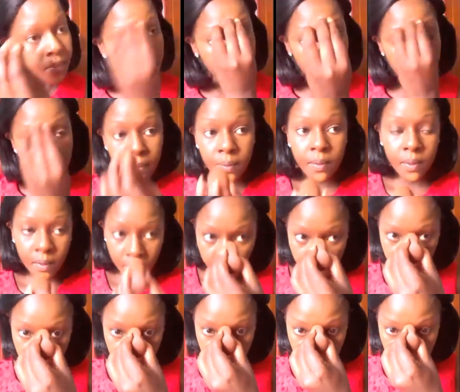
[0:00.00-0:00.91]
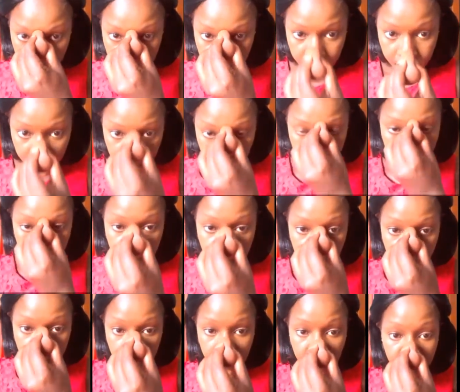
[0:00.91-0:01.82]
and also on my nose,
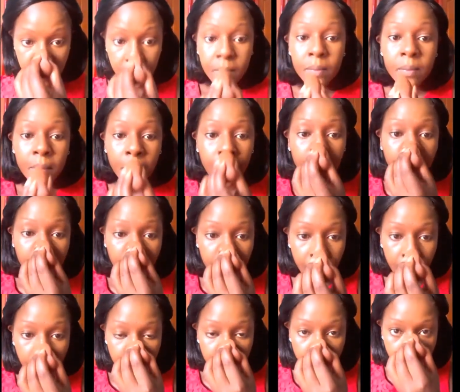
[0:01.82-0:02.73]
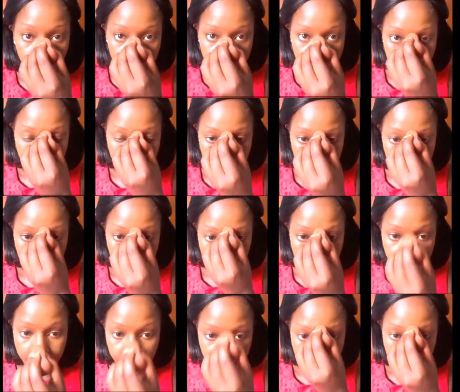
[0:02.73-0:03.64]
just lightly blending that
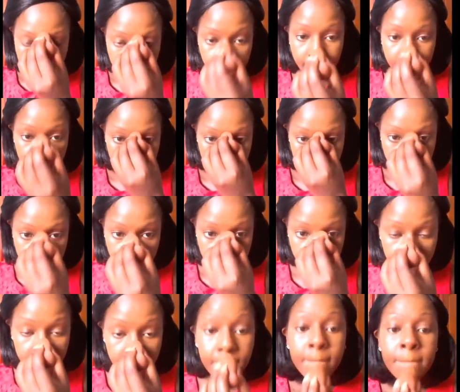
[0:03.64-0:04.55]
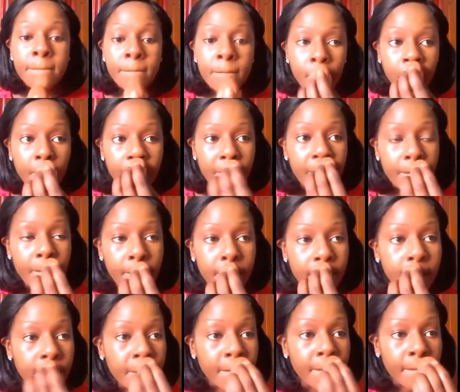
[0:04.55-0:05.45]
also. The
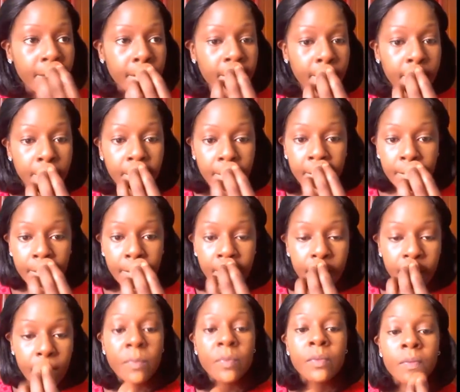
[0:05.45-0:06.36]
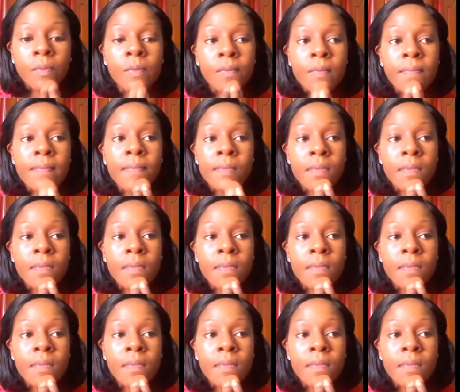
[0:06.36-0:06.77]
top of my lip and also my